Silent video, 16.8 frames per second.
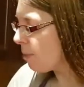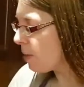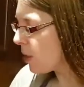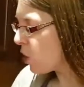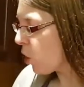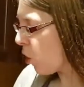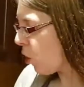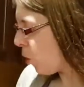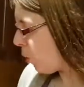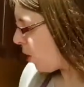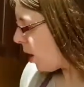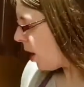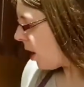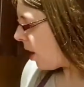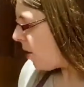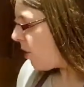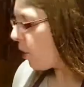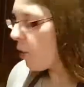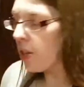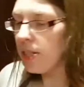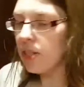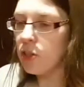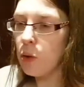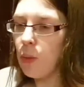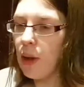So the
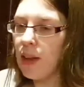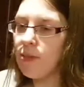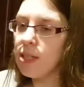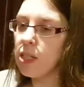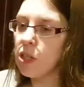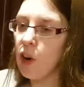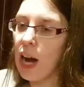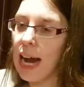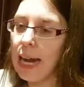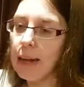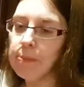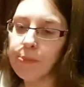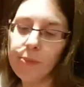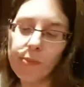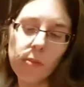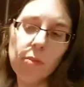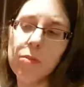Crystal Wave is great.